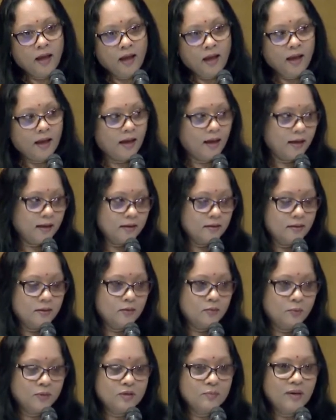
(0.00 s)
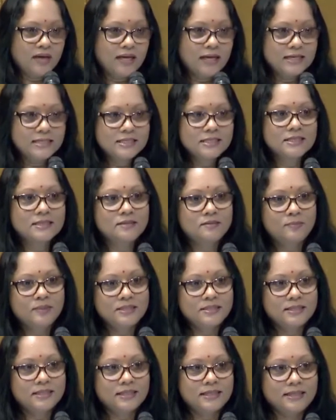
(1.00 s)
and what my article
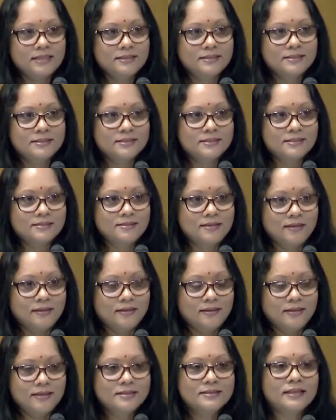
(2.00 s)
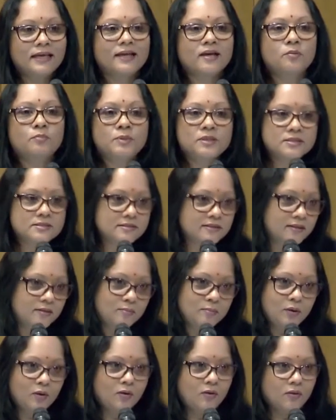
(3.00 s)
basically is like a personal
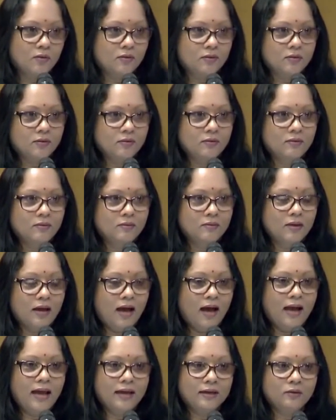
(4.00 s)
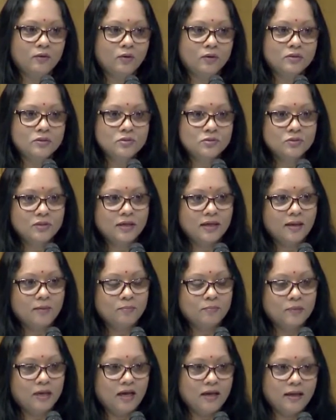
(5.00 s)
blog. I had gone to
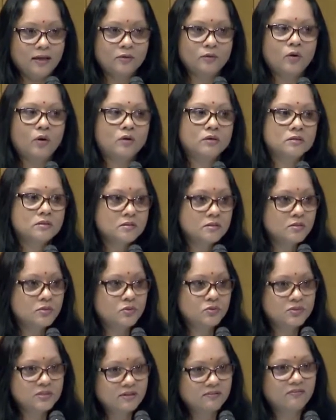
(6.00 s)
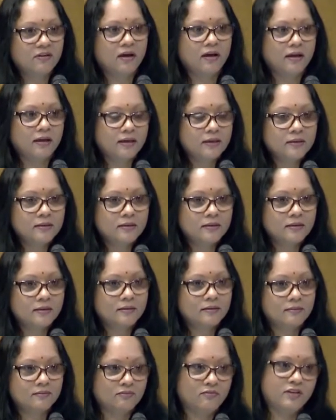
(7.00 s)
Savai
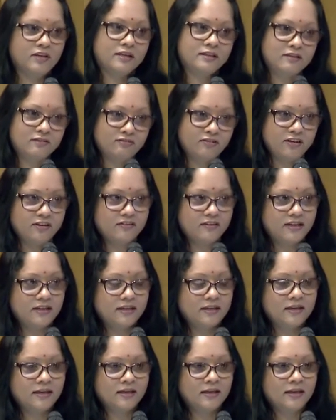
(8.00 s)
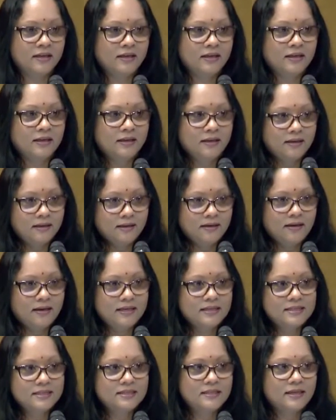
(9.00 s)
via the ferry,
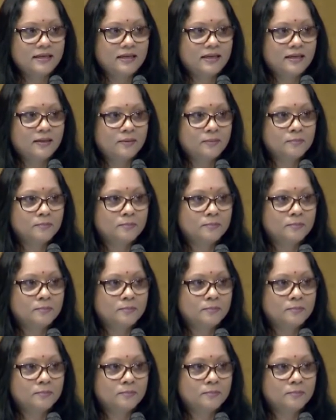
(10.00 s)
landed there,